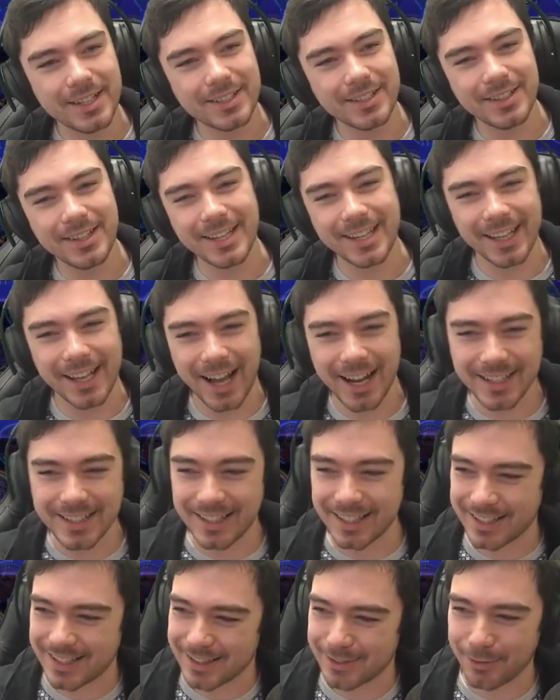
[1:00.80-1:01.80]
you can act.
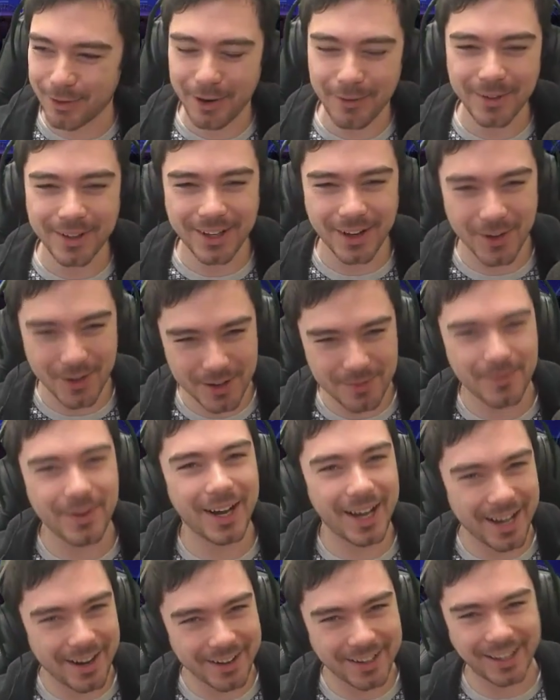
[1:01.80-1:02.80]
This is what we're going
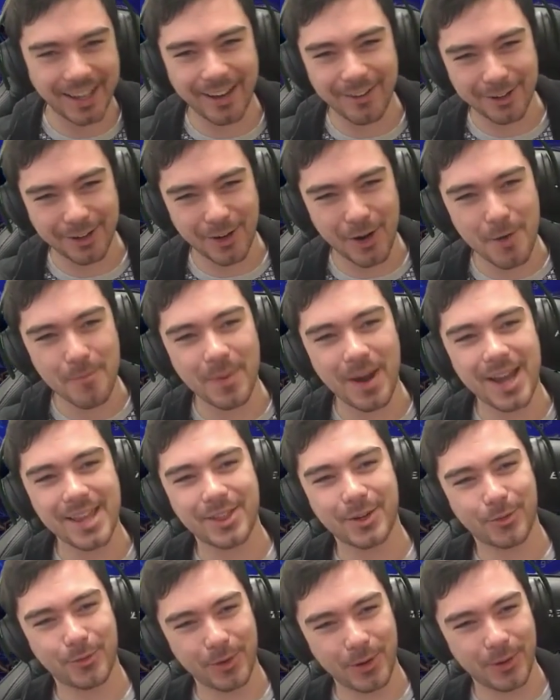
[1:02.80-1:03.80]
by. Okay, we're going by
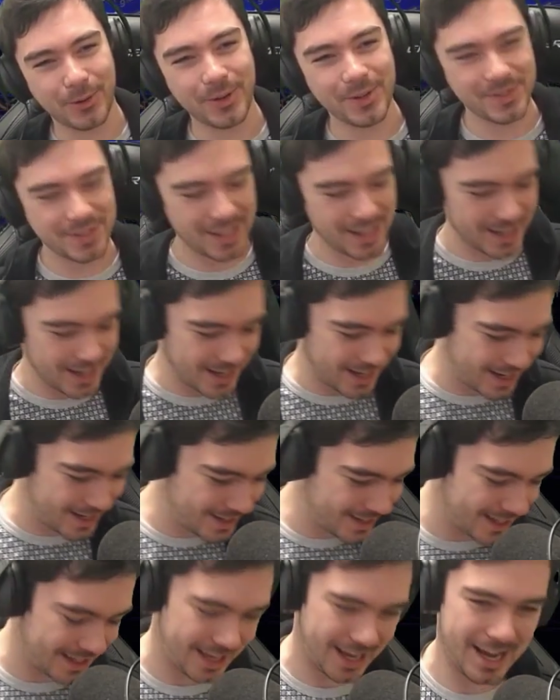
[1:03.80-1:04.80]
the roles in
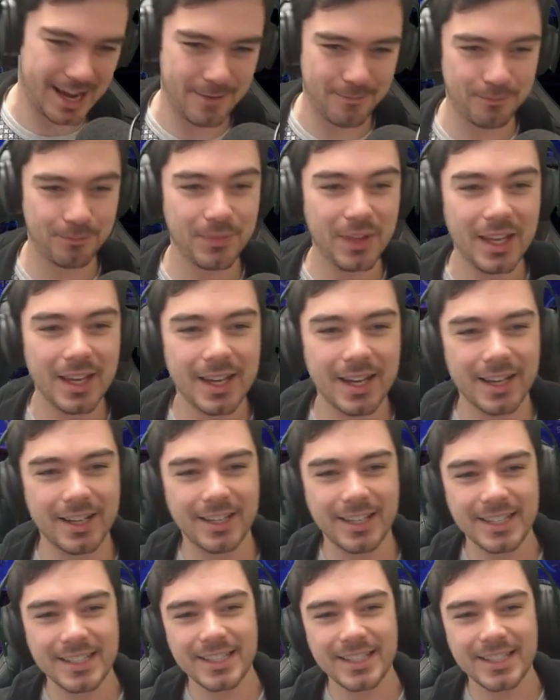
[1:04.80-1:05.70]
the game, and you can see